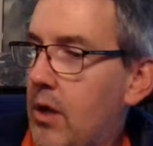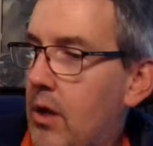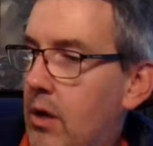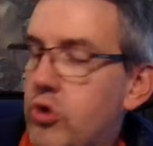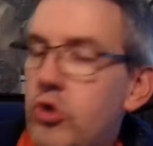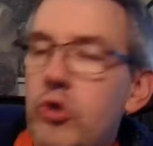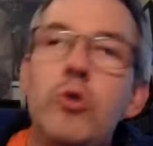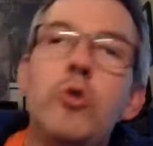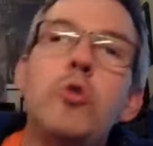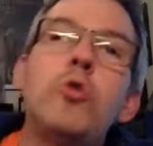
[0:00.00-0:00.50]

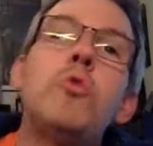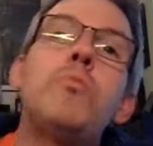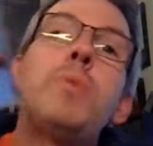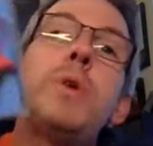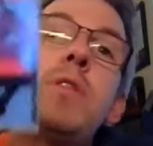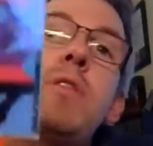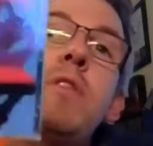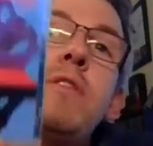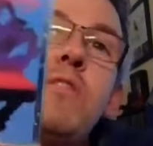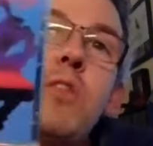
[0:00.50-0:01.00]
Also
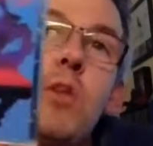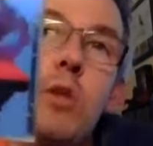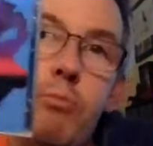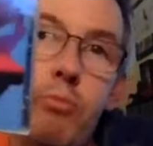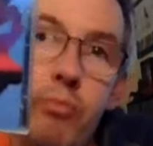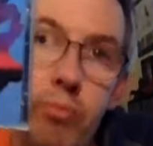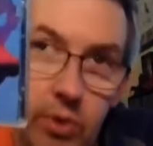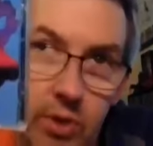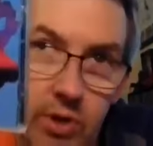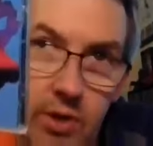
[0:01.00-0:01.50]
picked this up,
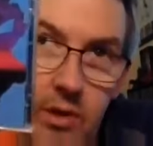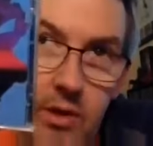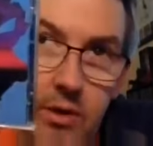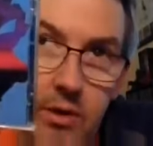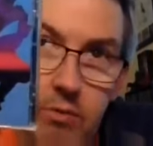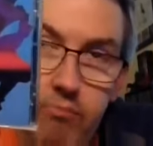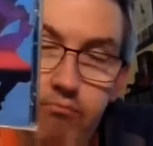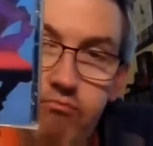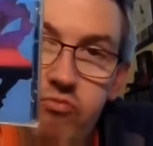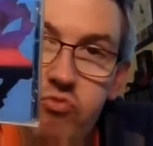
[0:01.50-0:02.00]

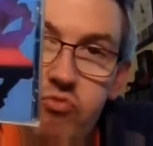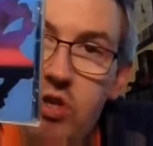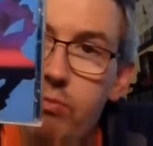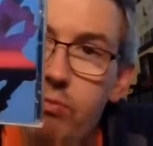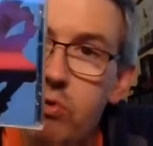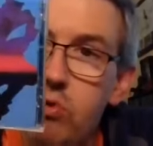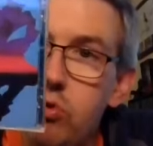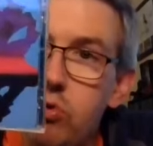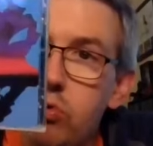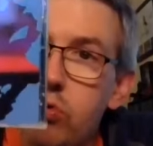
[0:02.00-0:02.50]

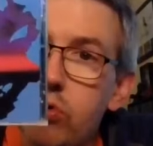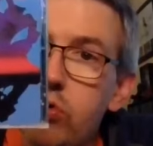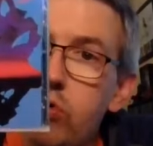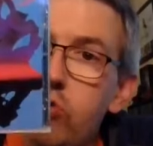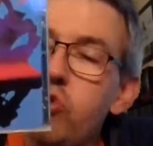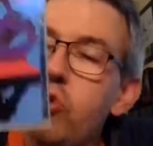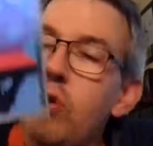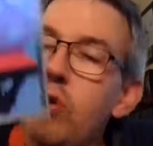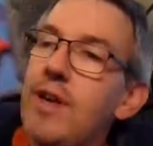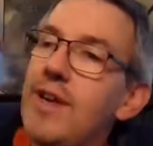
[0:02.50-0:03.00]

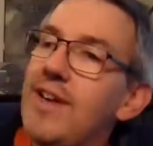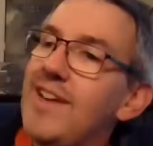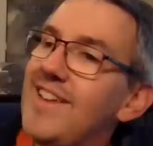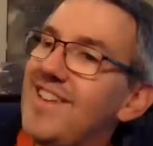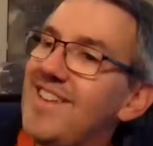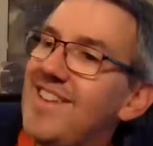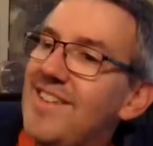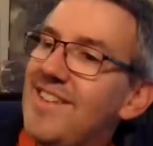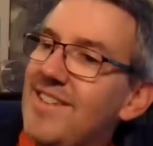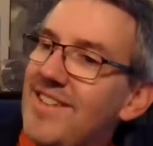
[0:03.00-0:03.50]
Sepultura's
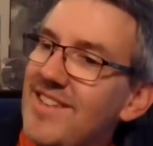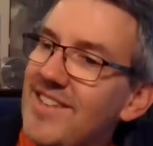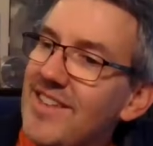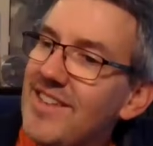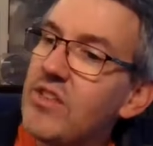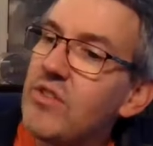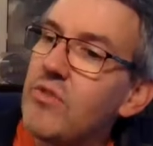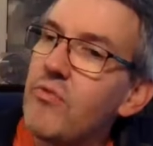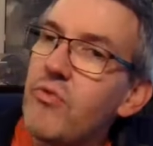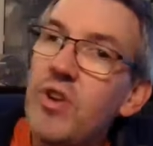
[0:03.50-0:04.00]
and
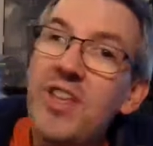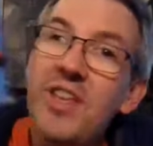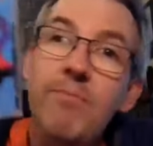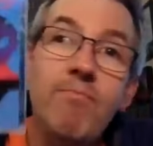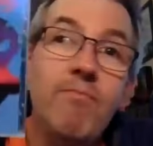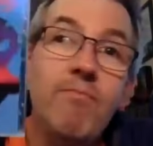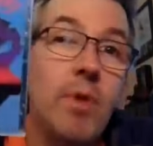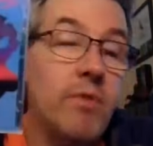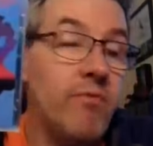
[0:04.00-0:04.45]
Schizophrenia.